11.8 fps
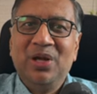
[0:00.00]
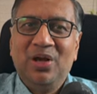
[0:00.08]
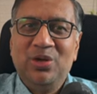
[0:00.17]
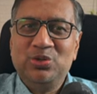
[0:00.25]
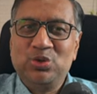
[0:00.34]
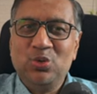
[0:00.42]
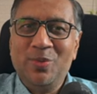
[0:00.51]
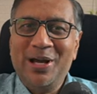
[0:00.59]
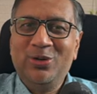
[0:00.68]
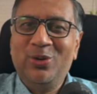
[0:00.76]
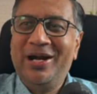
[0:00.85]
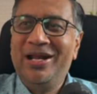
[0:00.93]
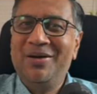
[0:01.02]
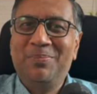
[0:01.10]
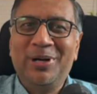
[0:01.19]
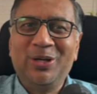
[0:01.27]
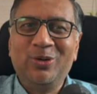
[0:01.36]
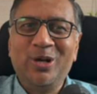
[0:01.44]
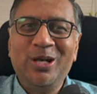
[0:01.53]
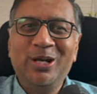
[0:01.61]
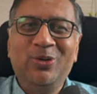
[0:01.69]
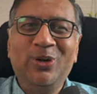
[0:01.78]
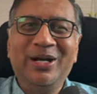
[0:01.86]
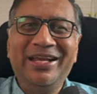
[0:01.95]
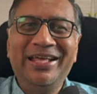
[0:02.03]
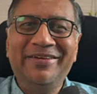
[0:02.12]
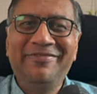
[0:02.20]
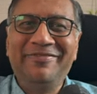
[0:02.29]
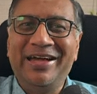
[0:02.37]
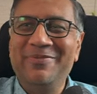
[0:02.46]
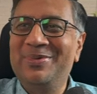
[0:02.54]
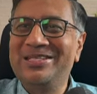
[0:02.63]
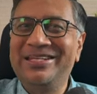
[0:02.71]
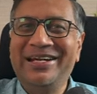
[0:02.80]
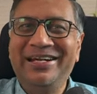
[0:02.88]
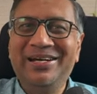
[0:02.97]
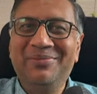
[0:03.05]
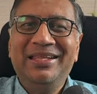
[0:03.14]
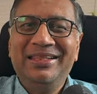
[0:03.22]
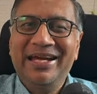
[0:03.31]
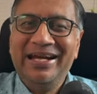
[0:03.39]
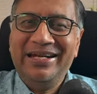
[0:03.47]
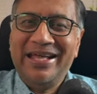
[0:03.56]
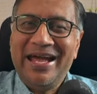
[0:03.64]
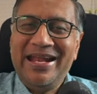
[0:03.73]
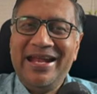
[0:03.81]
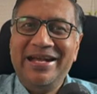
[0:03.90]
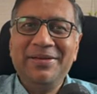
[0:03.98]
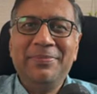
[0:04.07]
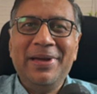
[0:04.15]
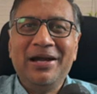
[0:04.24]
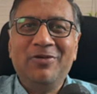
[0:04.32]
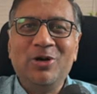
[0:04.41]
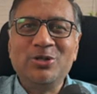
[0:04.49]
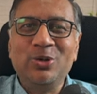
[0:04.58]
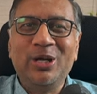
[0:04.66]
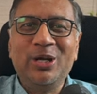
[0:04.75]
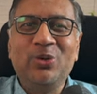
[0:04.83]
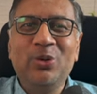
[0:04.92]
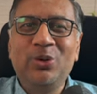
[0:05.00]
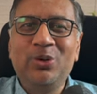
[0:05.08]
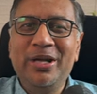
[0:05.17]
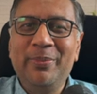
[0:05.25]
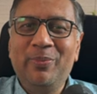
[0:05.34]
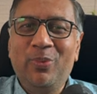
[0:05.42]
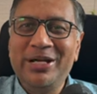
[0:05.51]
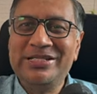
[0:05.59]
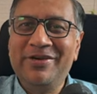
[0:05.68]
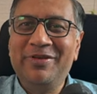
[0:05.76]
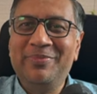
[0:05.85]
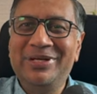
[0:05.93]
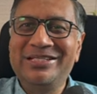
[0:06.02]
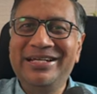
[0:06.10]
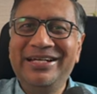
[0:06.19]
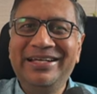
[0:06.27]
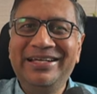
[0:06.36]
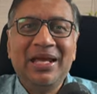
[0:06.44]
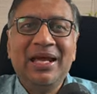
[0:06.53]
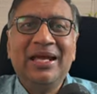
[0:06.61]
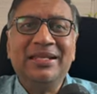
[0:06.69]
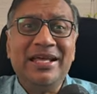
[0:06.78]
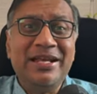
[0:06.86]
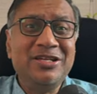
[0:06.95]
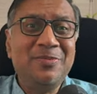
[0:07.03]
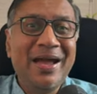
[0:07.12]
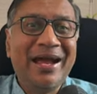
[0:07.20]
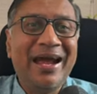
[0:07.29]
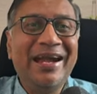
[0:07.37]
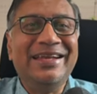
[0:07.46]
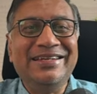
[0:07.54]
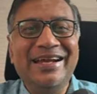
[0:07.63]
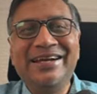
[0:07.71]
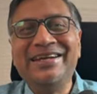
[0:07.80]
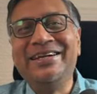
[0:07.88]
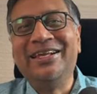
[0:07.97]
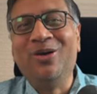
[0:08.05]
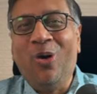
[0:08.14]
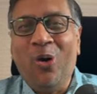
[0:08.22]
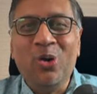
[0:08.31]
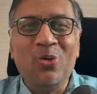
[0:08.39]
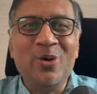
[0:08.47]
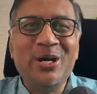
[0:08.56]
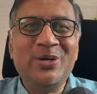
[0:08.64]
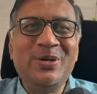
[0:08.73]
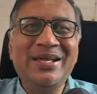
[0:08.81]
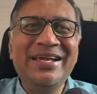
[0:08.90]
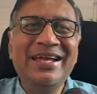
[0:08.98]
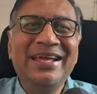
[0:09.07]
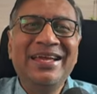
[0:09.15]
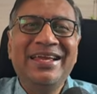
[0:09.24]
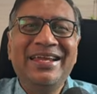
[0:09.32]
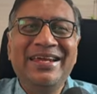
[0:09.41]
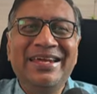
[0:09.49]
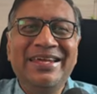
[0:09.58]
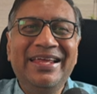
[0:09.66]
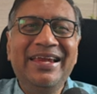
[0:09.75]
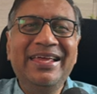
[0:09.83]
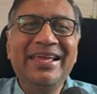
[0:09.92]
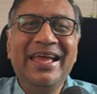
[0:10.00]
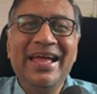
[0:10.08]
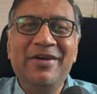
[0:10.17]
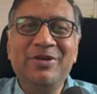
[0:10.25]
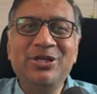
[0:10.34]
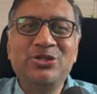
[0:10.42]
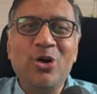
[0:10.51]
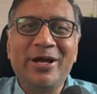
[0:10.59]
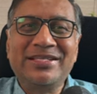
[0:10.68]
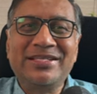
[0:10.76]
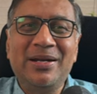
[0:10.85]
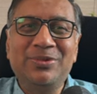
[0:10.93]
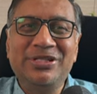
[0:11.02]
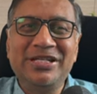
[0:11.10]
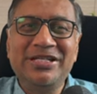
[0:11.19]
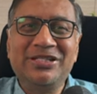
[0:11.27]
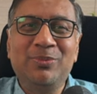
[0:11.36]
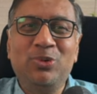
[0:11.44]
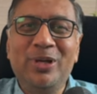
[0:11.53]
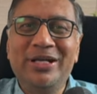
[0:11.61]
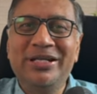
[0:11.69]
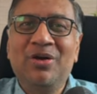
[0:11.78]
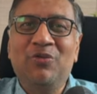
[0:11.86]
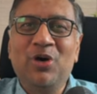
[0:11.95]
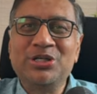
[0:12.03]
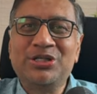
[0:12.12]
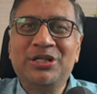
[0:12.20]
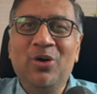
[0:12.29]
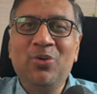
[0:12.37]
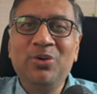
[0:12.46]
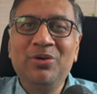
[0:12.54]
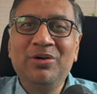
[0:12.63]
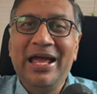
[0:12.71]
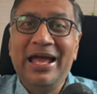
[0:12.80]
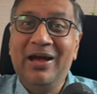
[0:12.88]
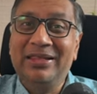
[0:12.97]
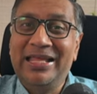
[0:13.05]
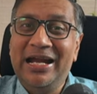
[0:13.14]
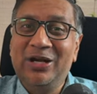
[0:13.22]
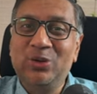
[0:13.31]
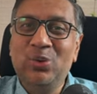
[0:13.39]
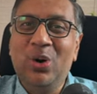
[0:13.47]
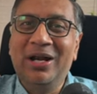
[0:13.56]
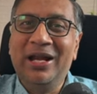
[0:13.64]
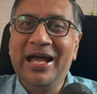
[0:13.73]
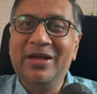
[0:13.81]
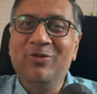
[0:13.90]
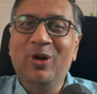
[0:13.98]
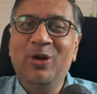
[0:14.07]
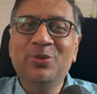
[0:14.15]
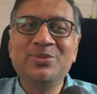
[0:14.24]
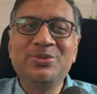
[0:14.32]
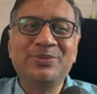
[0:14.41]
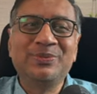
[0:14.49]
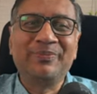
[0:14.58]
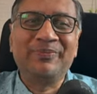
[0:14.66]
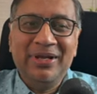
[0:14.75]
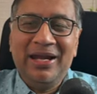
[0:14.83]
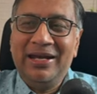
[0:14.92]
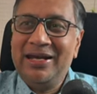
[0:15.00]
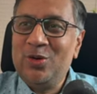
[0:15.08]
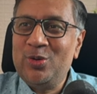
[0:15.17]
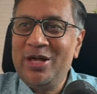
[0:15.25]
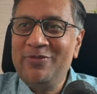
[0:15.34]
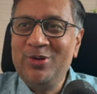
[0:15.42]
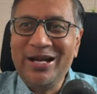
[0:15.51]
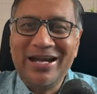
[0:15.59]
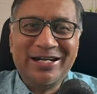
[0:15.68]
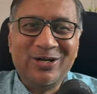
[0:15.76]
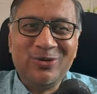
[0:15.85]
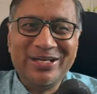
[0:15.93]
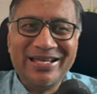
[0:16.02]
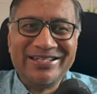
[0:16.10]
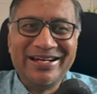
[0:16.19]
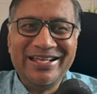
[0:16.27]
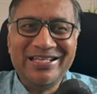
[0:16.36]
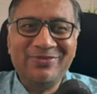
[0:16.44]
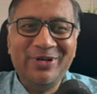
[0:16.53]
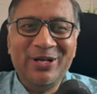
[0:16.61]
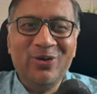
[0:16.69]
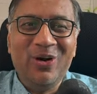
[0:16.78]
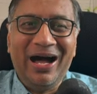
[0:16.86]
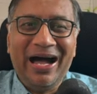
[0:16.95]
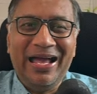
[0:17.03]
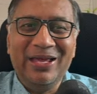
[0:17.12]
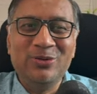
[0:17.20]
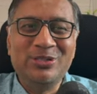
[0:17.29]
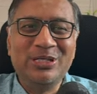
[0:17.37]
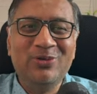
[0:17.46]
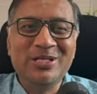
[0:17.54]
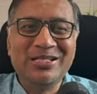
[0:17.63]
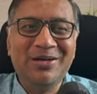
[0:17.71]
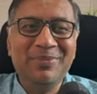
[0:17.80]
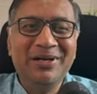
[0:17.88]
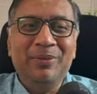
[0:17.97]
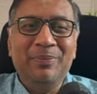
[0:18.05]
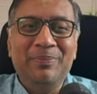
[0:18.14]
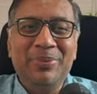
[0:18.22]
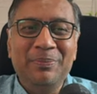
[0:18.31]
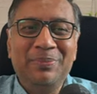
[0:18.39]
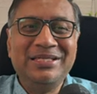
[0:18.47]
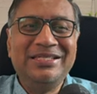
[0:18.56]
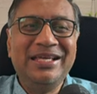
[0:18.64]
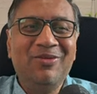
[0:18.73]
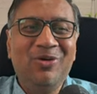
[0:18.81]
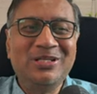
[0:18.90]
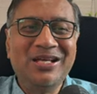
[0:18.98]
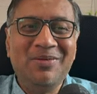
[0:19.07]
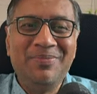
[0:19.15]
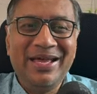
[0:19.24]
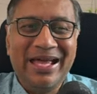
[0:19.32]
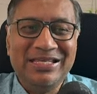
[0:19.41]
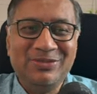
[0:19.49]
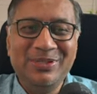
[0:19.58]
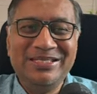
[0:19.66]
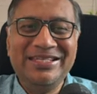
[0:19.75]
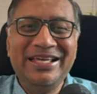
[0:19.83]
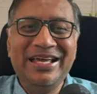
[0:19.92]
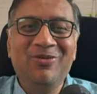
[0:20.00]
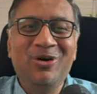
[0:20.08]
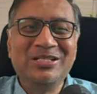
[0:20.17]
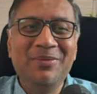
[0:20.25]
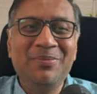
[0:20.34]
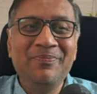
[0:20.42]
Zomato had a particularly good day, 5% up. The entire IT pack was looking good today, 0.7%. The energy pack had red written all over it today. Nearly every stock except JSW Energy was down, that too on high volumes. Now today, if you relate it to yesterday's video, IOC was up, BPCL was up, HPCL was up,